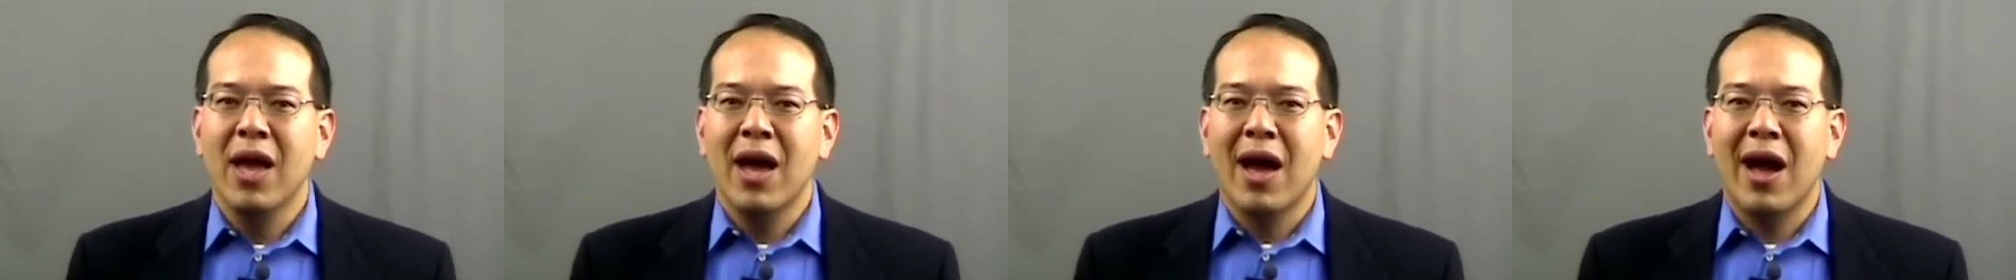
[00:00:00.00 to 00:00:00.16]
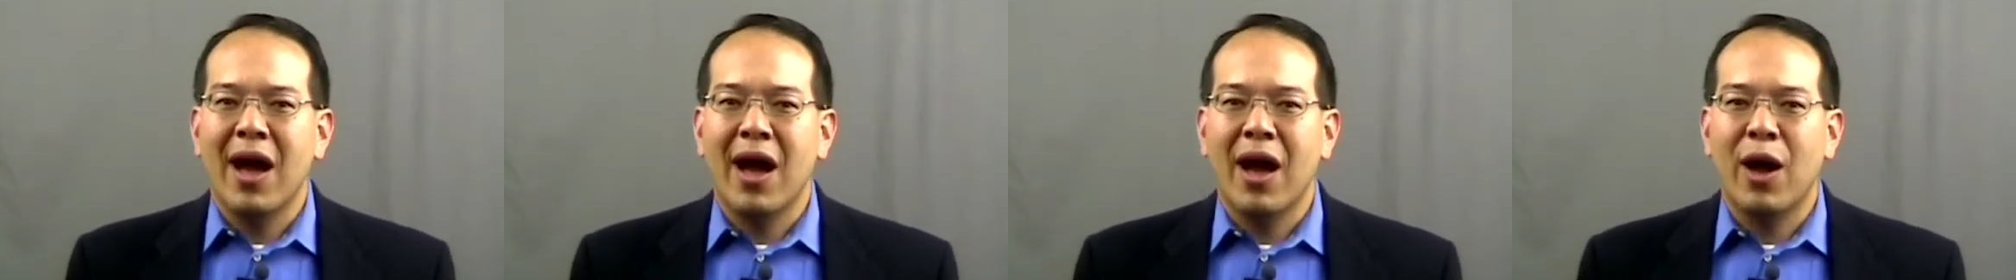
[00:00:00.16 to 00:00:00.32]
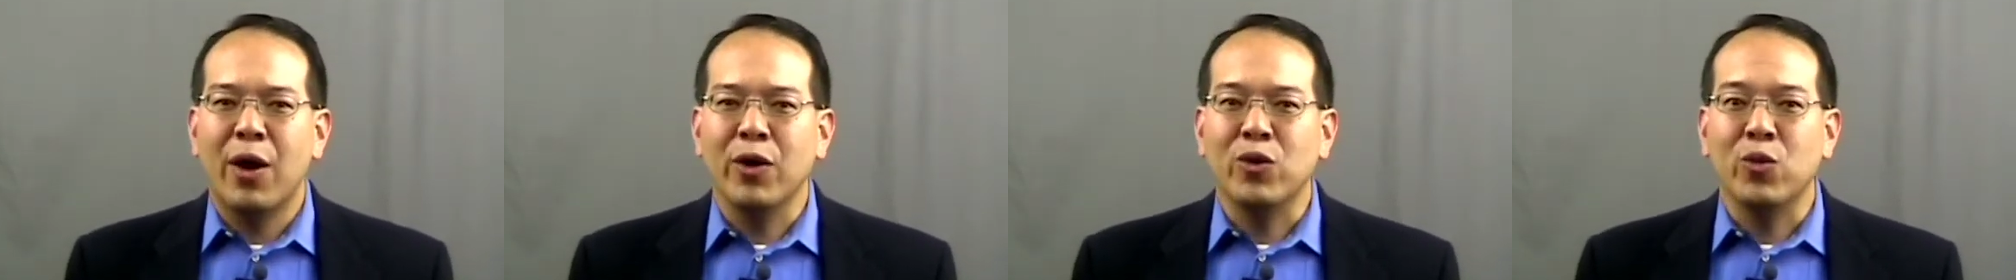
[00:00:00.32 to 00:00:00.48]

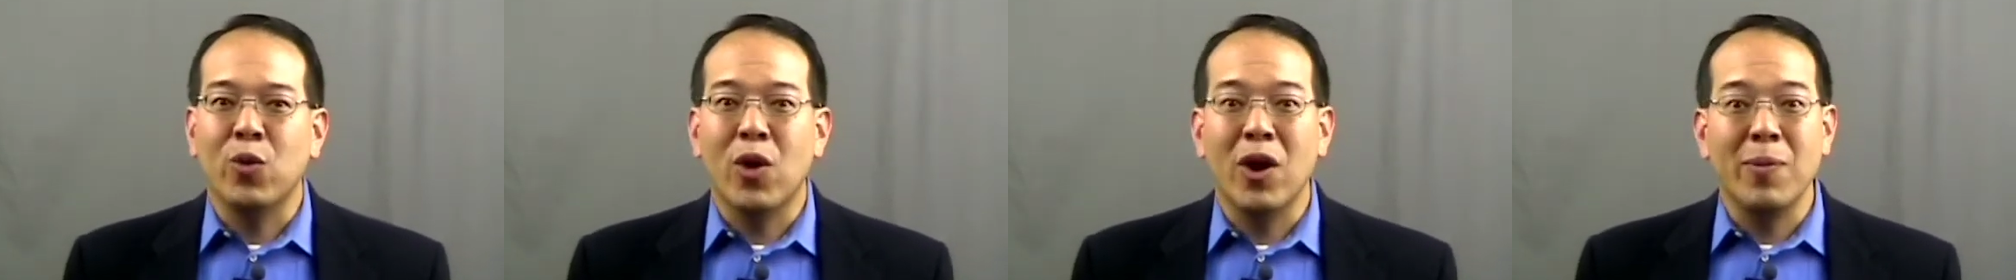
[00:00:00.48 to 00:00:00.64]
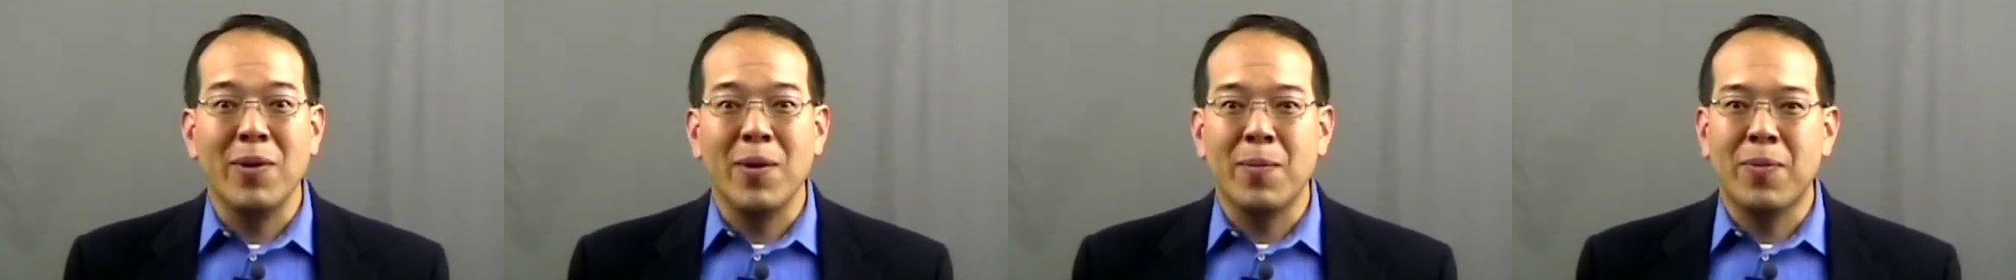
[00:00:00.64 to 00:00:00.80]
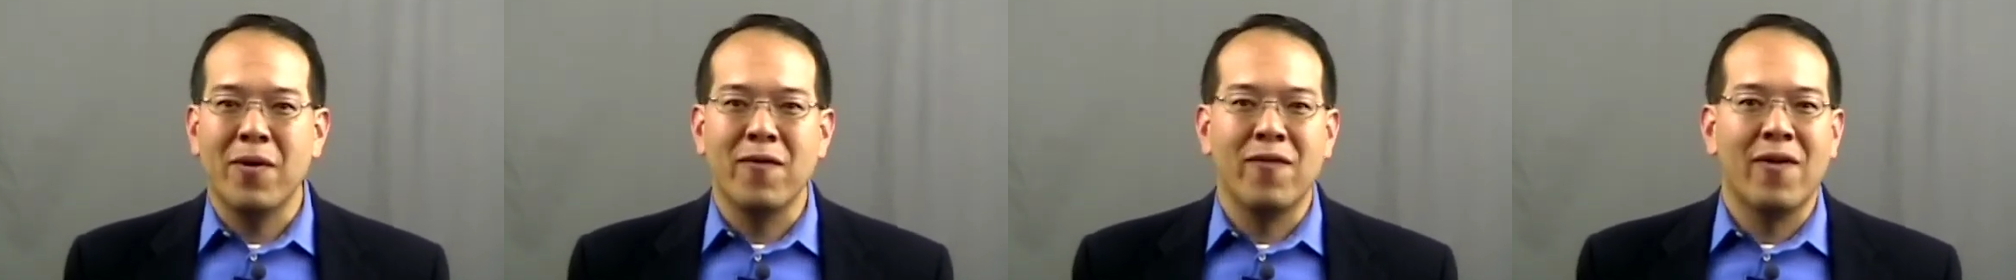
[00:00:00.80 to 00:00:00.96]
uh, you want
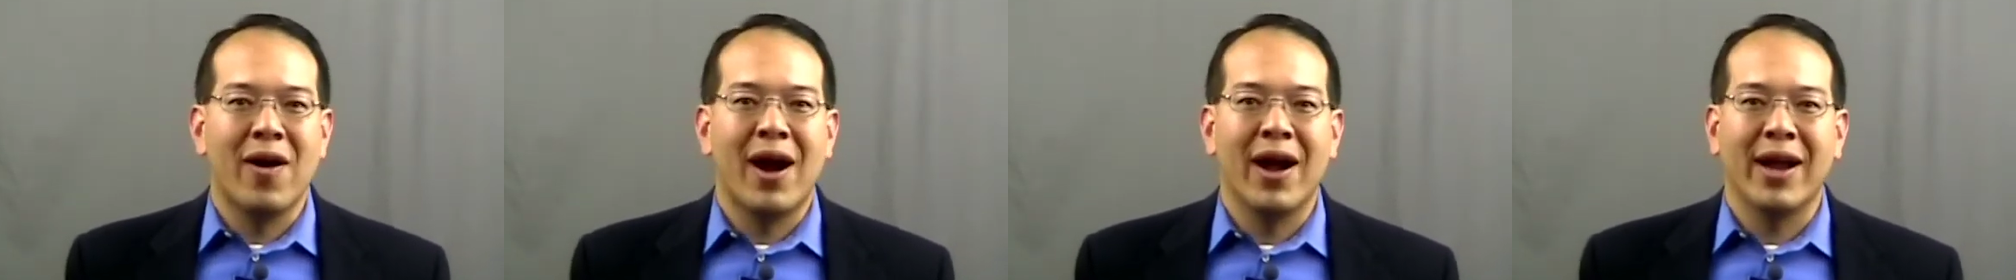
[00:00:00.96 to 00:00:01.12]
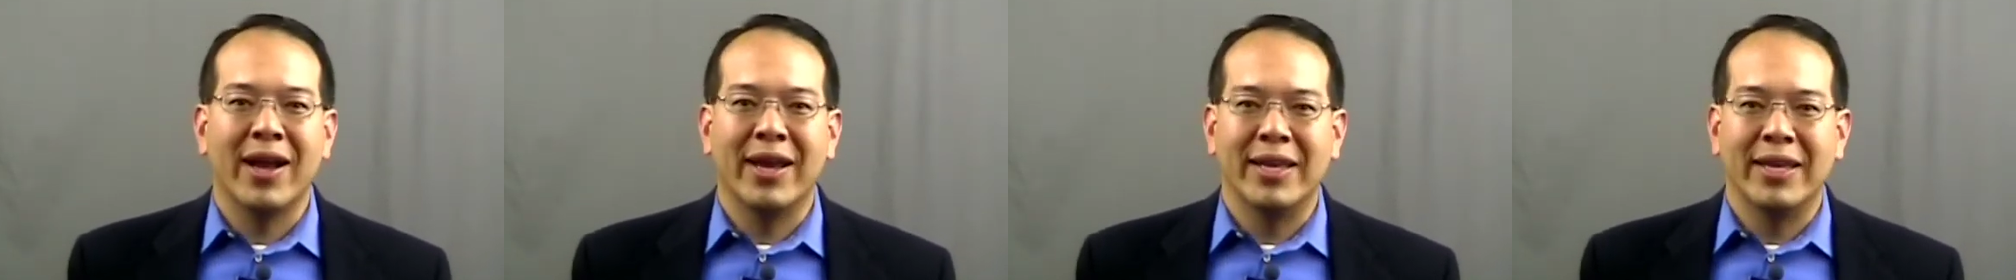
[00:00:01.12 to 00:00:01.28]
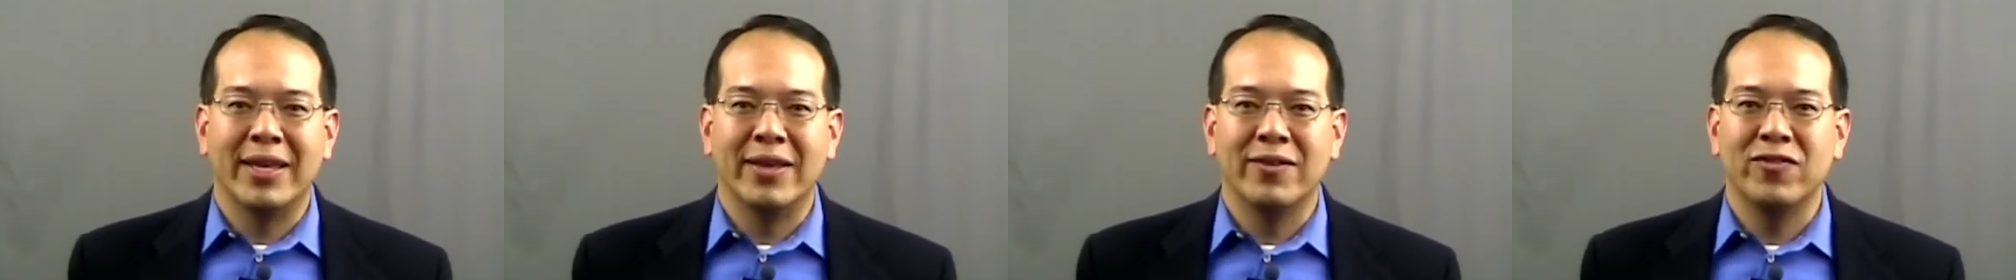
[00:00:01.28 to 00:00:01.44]
to be
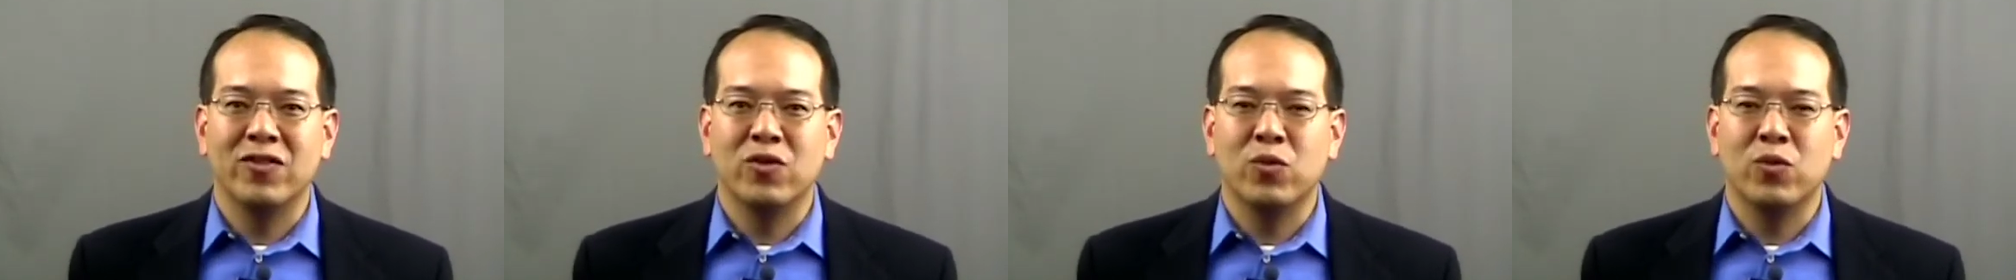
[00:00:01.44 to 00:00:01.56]
provocative.